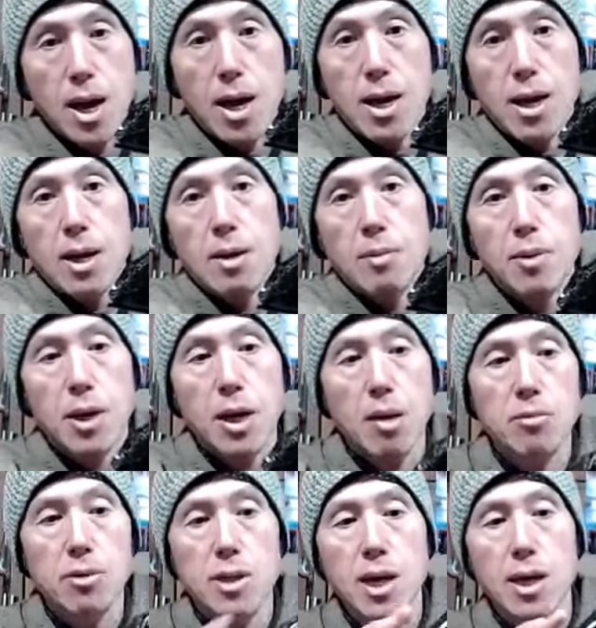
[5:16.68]
Yeah, and it
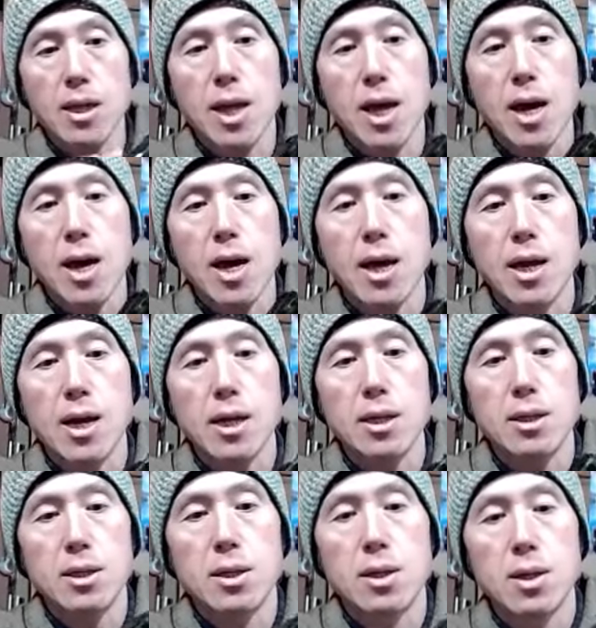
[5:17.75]
becomes like that,
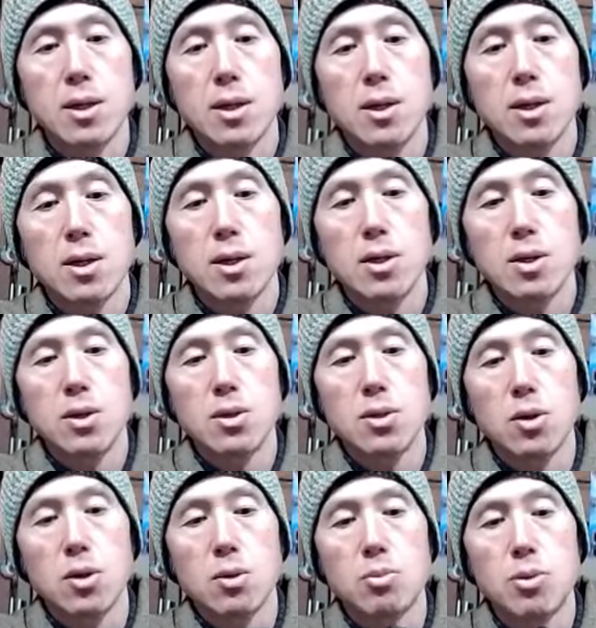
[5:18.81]
and it's
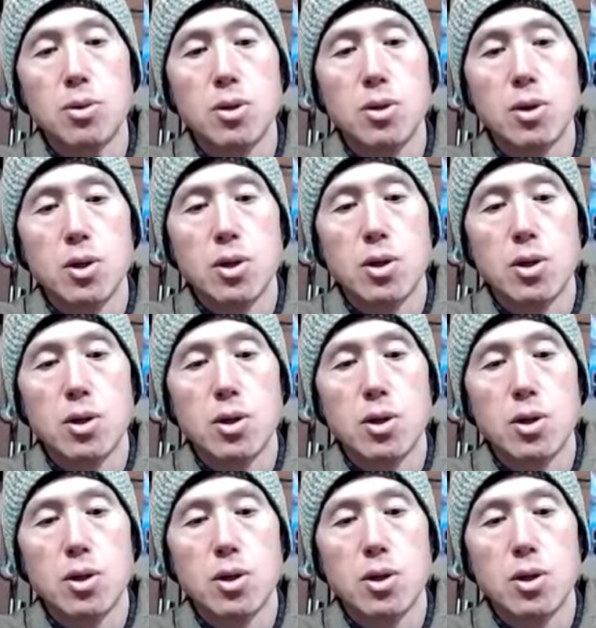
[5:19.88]
sort of,